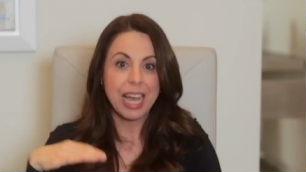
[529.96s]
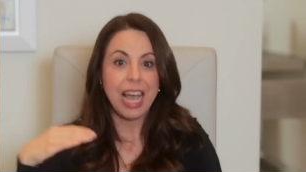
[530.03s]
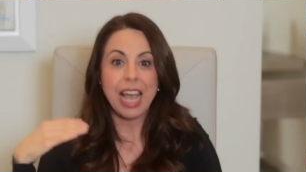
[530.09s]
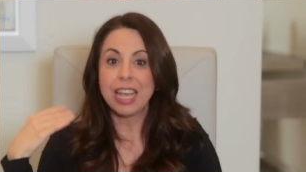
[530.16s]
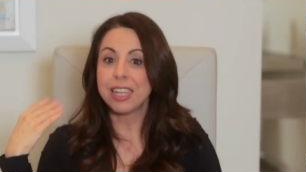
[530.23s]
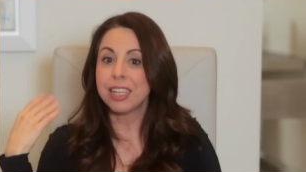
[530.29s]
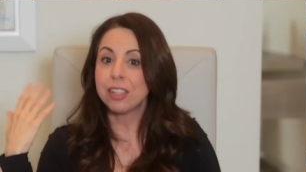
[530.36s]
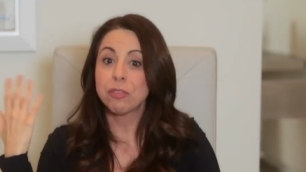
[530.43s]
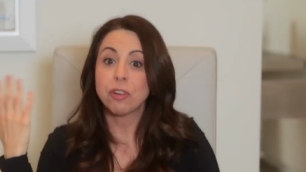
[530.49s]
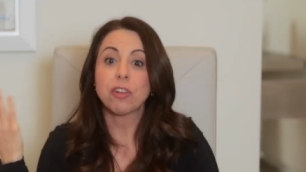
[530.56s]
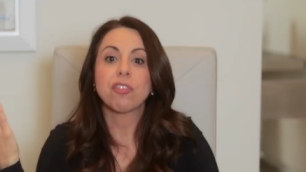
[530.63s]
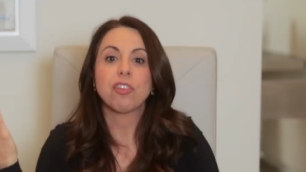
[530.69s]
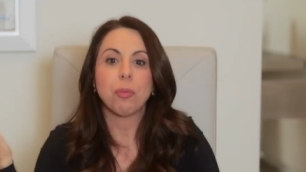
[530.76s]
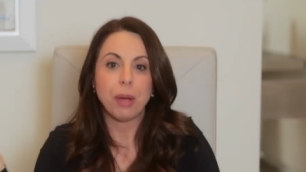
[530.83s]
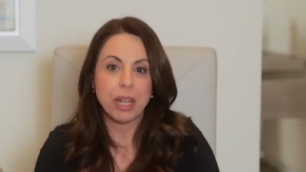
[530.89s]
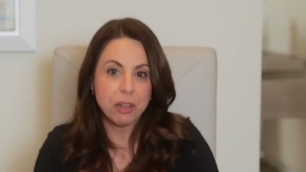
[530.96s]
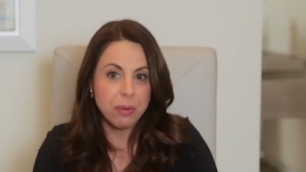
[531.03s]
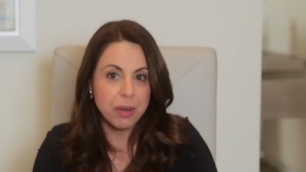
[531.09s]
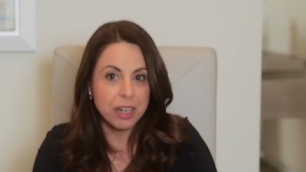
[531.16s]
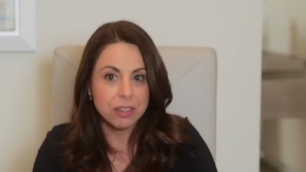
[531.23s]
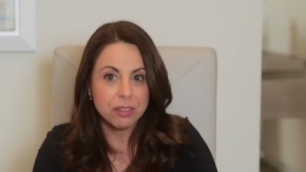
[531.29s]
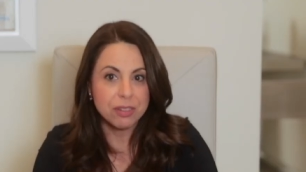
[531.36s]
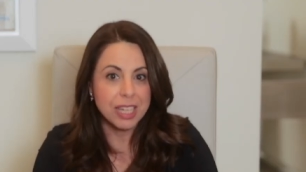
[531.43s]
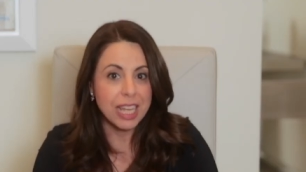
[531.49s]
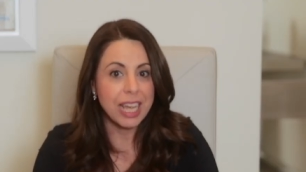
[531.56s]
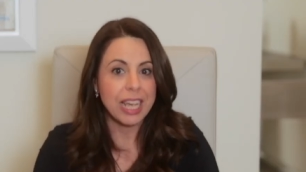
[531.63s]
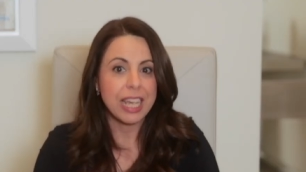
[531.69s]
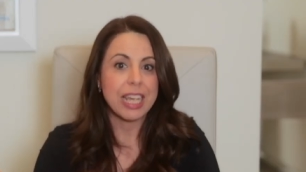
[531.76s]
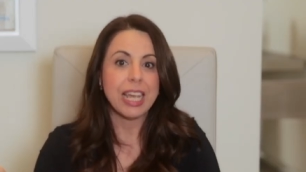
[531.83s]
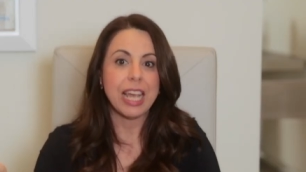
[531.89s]
I can work from anywhere
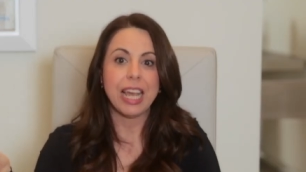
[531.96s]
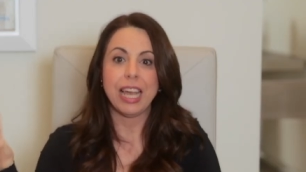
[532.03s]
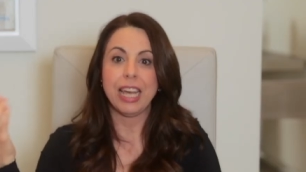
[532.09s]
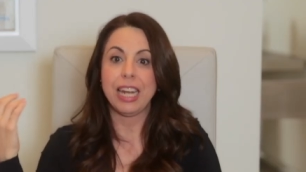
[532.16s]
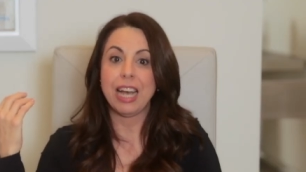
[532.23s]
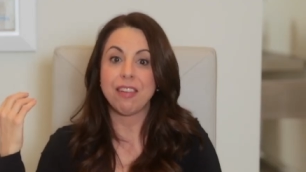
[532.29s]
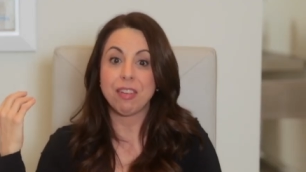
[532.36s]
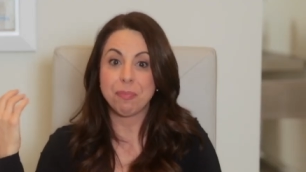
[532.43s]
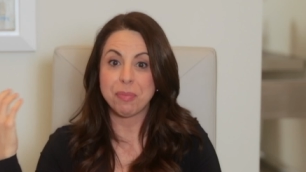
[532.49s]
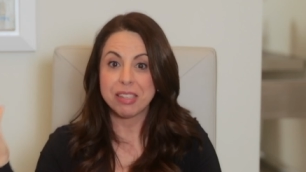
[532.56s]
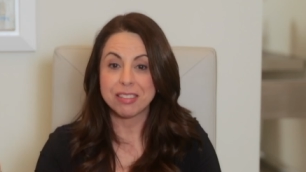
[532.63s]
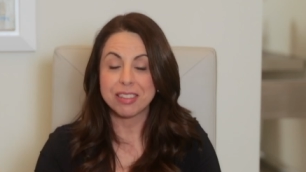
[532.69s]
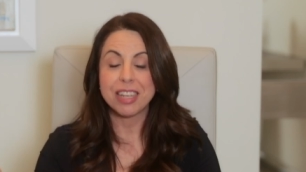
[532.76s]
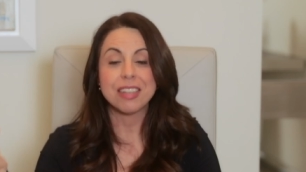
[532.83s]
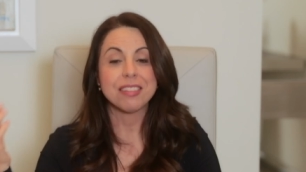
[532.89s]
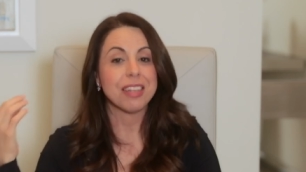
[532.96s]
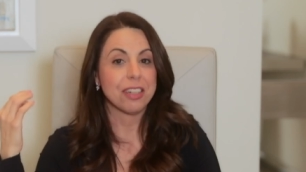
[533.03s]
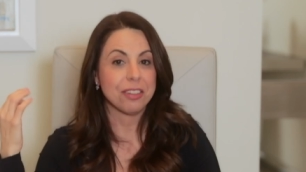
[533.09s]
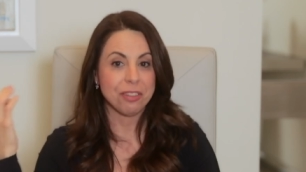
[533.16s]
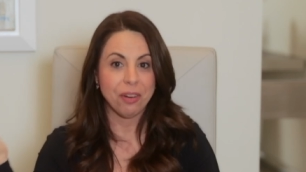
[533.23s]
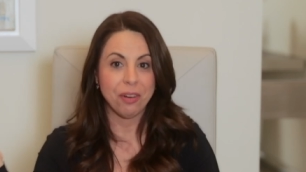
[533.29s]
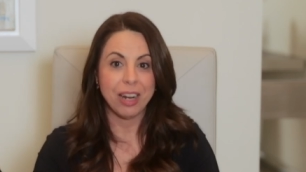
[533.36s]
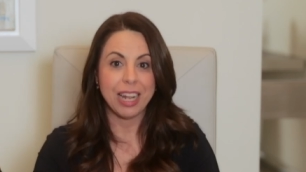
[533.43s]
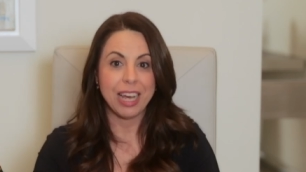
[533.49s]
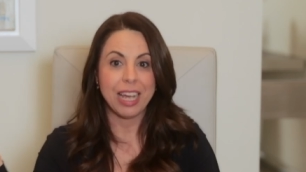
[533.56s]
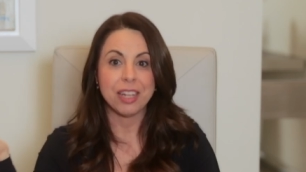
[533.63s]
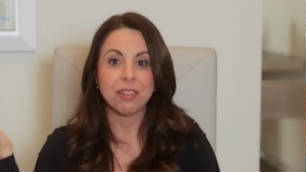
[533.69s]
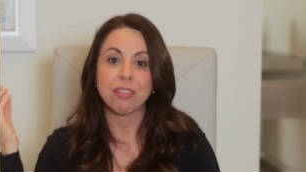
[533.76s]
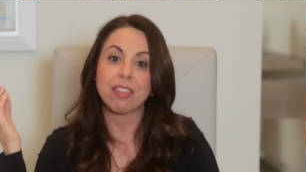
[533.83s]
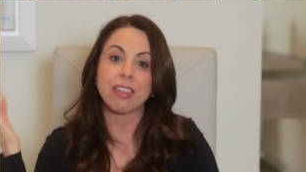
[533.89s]
today and I have a business that is
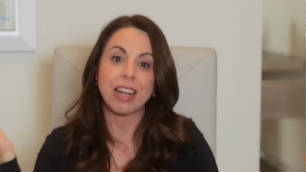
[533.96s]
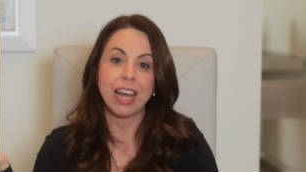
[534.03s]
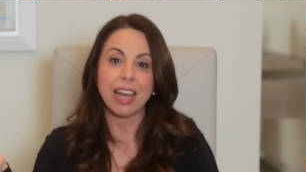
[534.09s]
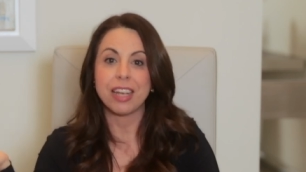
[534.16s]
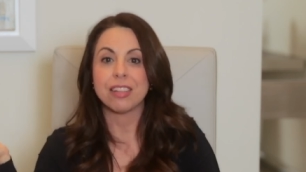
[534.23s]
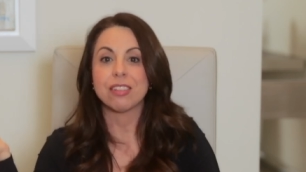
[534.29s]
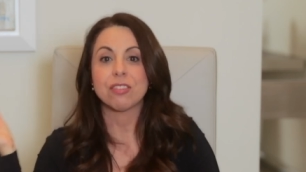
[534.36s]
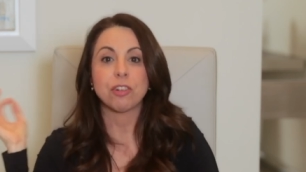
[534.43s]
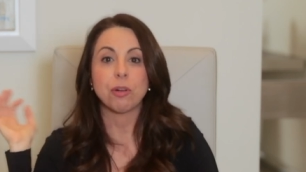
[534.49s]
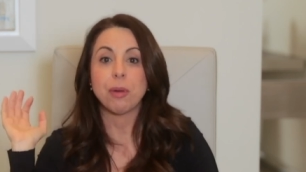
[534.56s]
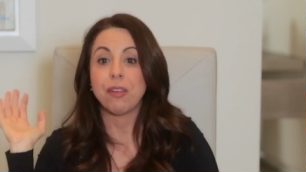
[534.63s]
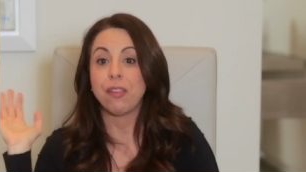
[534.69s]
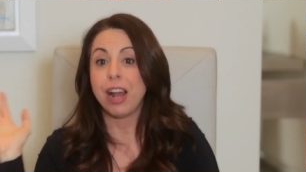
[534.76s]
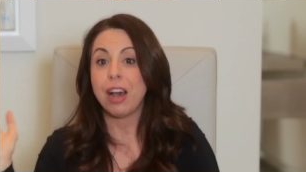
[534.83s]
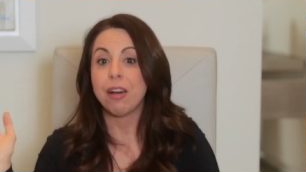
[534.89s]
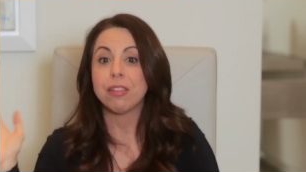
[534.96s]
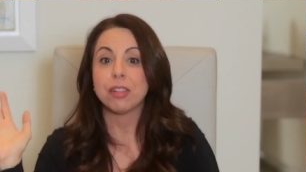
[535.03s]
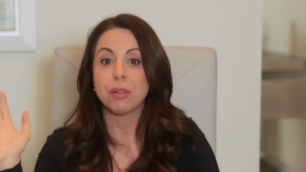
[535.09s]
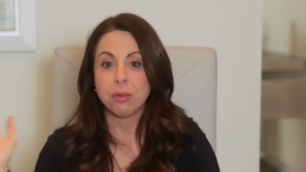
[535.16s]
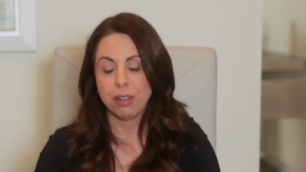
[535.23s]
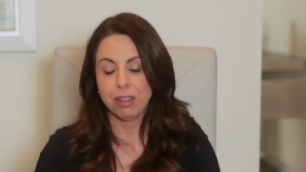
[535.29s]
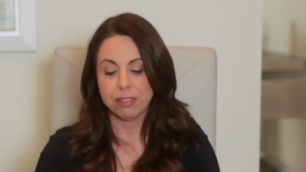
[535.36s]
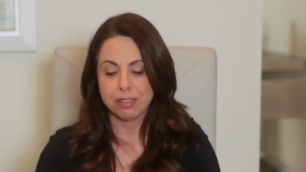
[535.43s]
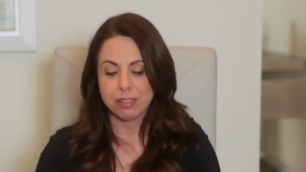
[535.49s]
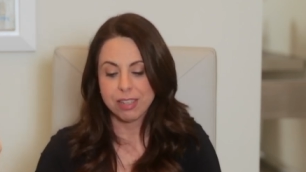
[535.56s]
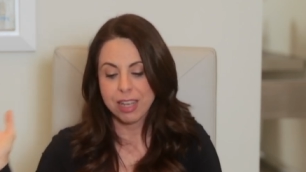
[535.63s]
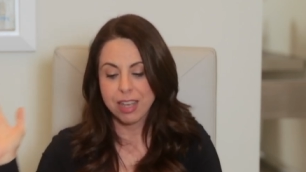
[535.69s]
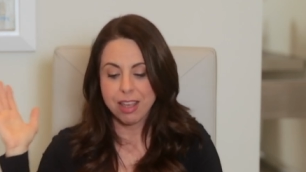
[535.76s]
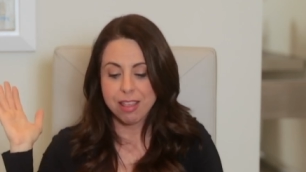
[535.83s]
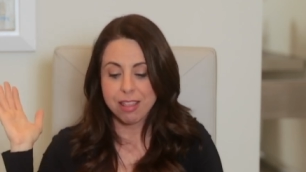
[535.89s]
online with clients from around the world.
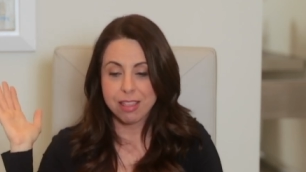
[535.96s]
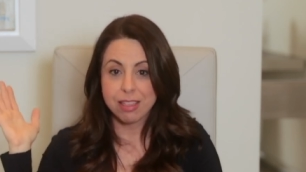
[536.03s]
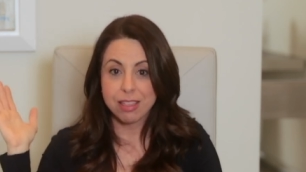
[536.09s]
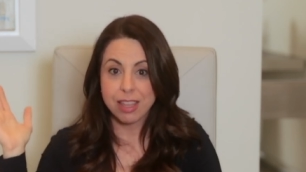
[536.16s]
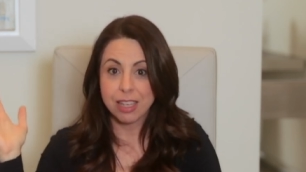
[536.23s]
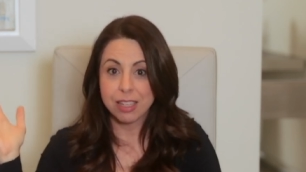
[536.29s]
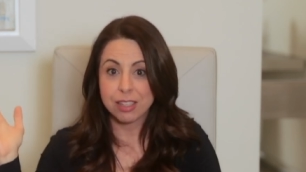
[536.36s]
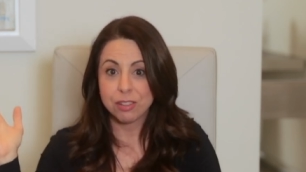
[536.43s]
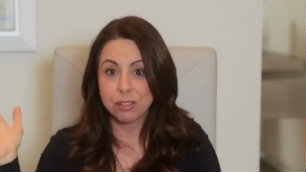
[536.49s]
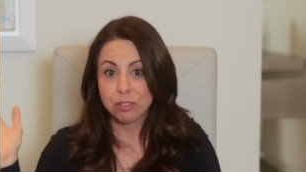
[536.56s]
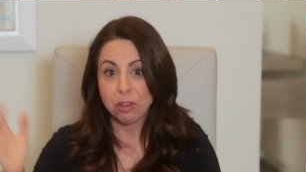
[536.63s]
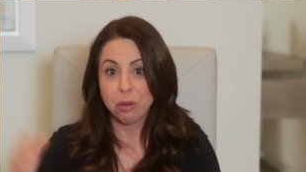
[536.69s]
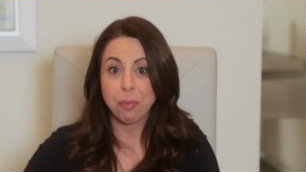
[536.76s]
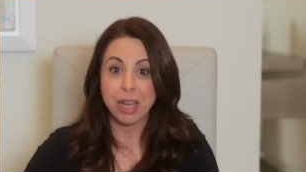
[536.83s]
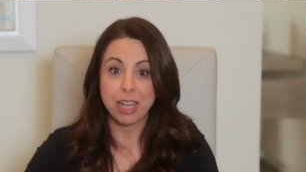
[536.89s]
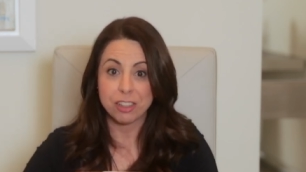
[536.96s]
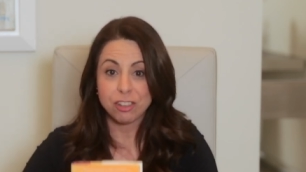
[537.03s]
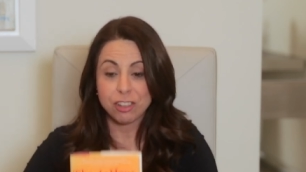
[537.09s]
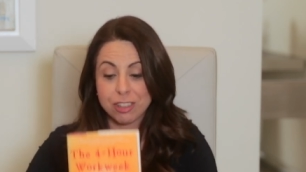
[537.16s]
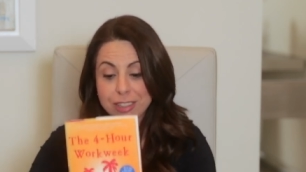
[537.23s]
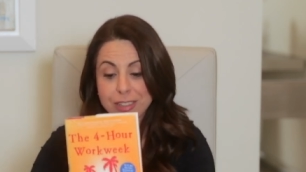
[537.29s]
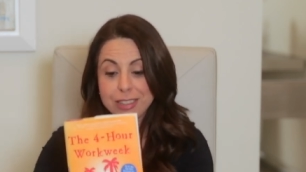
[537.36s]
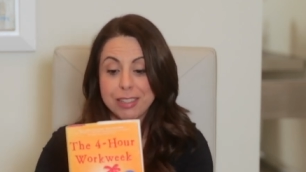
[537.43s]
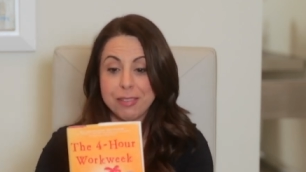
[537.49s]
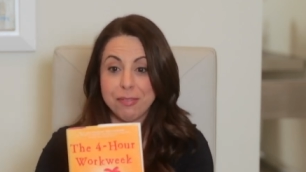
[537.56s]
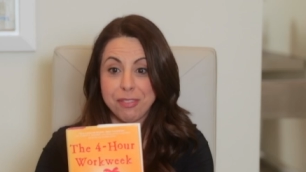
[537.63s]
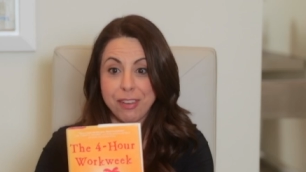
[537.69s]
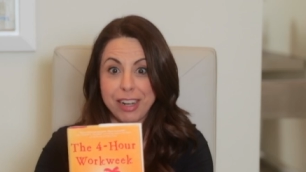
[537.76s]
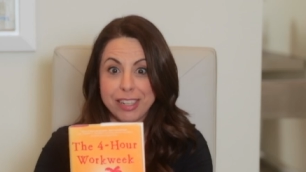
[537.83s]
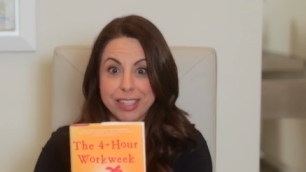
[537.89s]
Thank you so much,
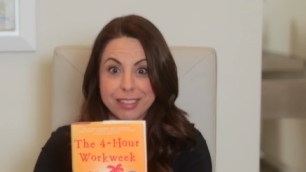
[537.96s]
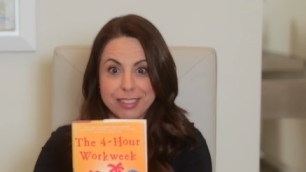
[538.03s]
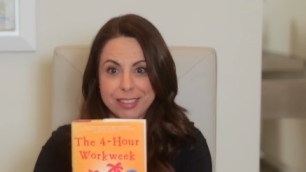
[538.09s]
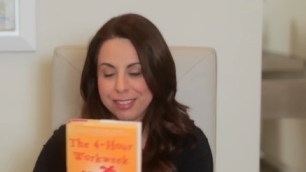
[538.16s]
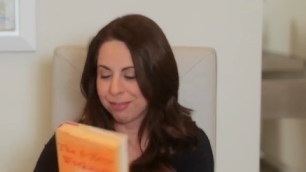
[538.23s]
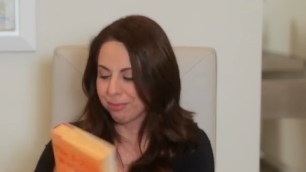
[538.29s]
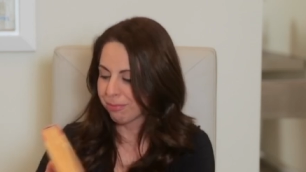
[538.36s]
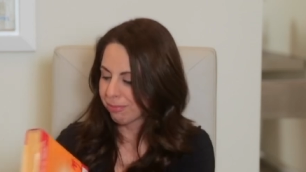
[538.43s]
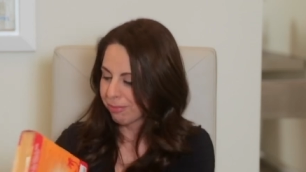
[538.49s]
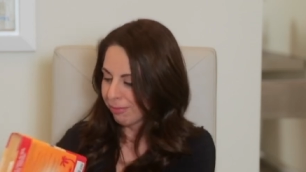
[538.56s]
Tim Ferriss.